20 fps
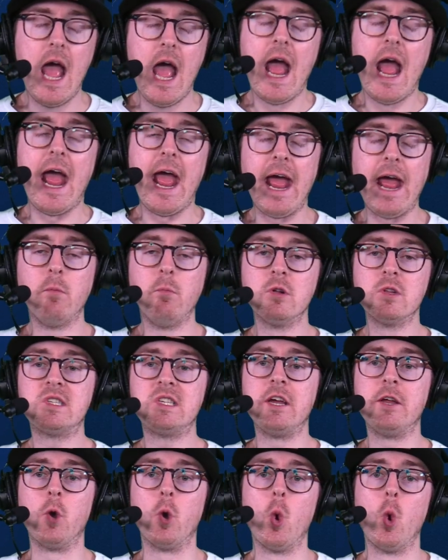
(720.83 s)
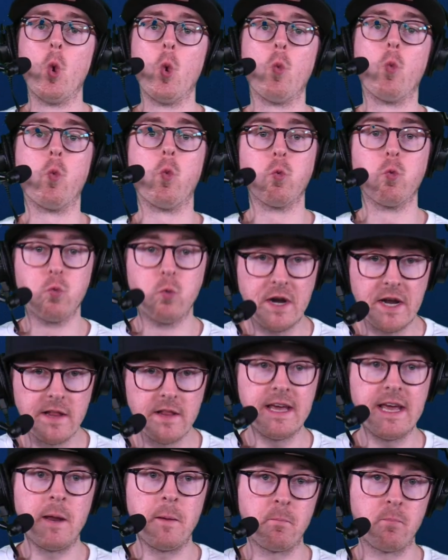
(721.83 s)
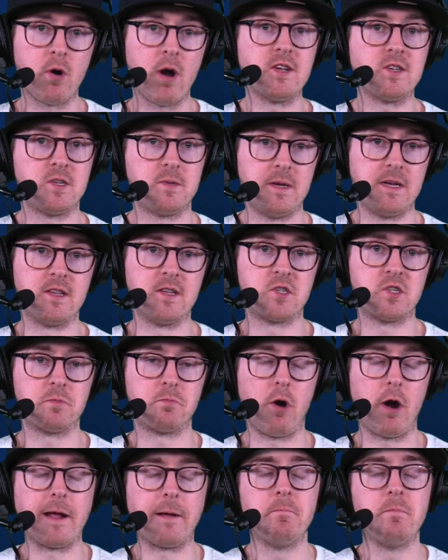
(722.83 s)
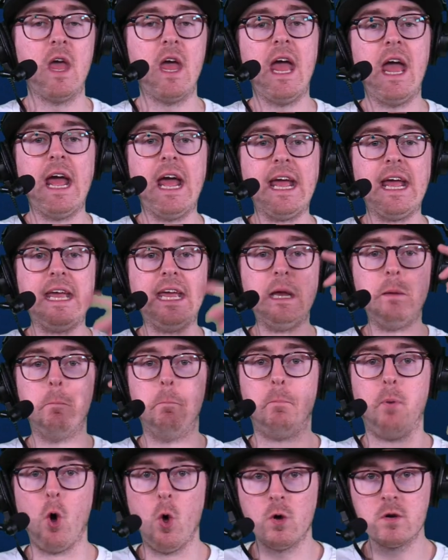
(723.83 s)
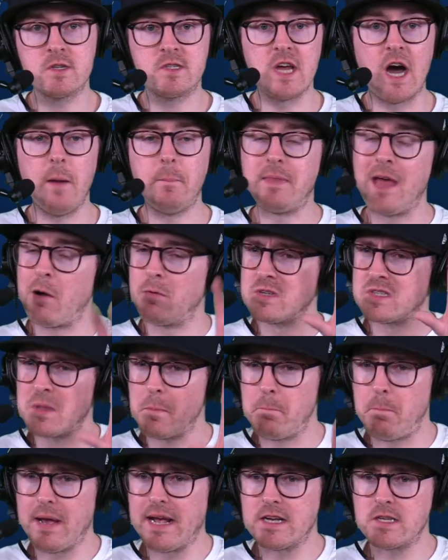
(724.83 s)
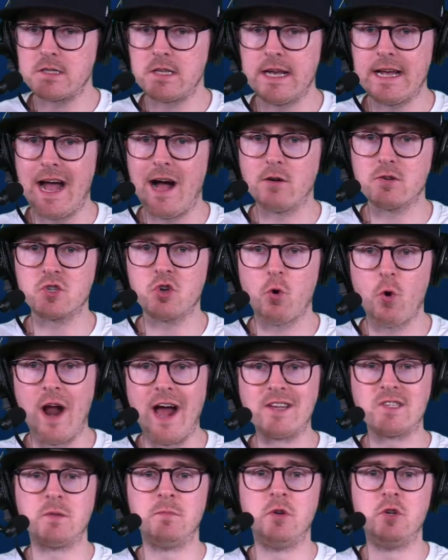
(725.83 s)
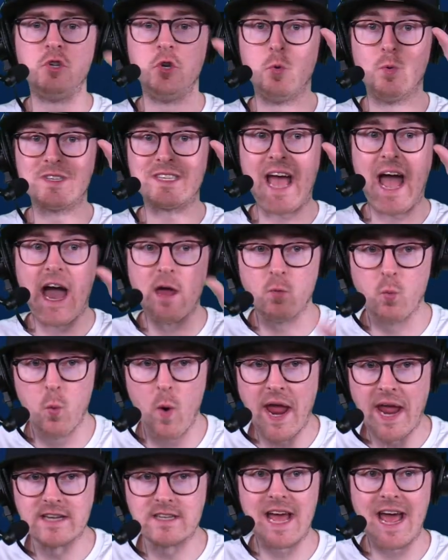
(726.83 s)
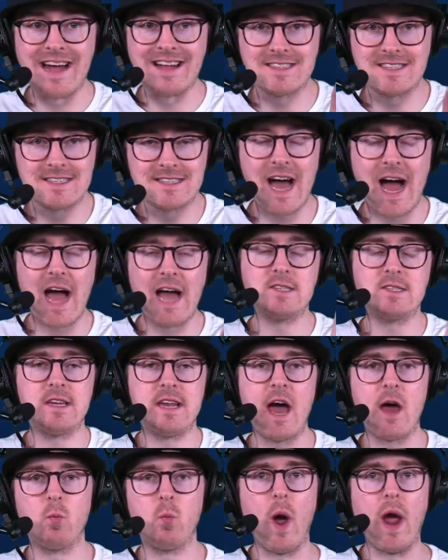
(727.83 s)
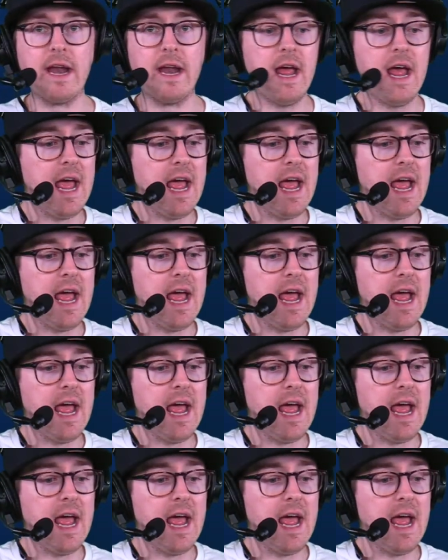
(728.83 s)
Hamilton really impressed me this spring. He bulked up. That was the biggest thing Alex Cora asked him to do was add weight, add size, and add weight.